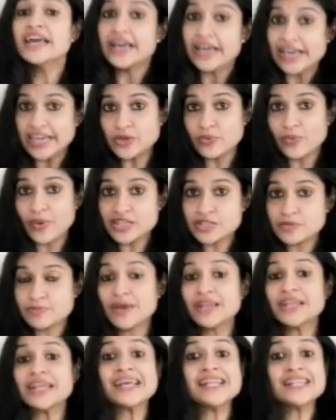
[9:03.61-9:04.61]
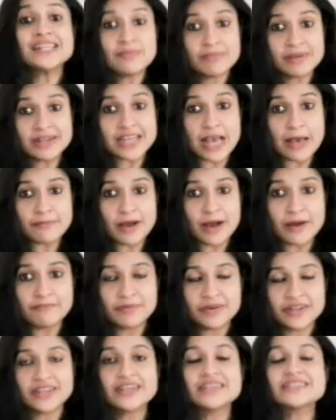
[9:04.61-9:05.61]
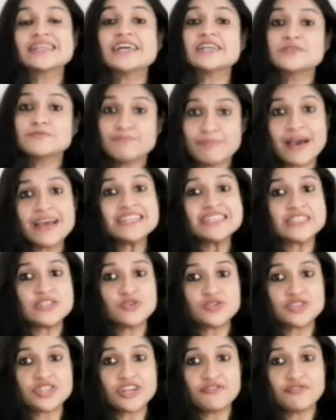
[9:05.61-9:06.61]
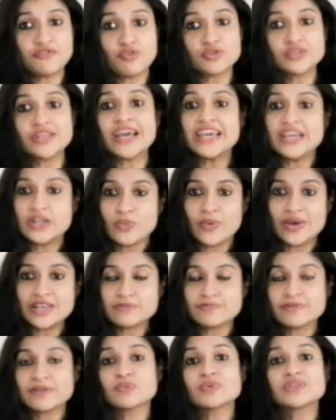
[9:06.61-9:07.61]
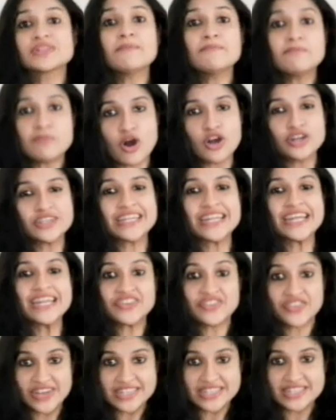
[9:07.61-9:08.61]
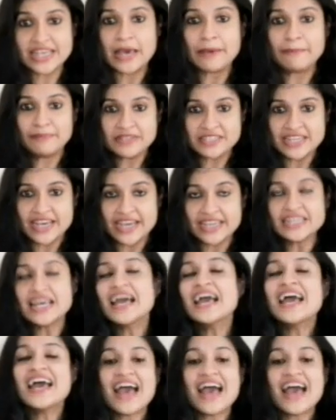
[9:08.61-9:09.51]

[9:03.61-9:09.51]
Investment in the mid cap companies is best suited for the investment with a moderate risk appetite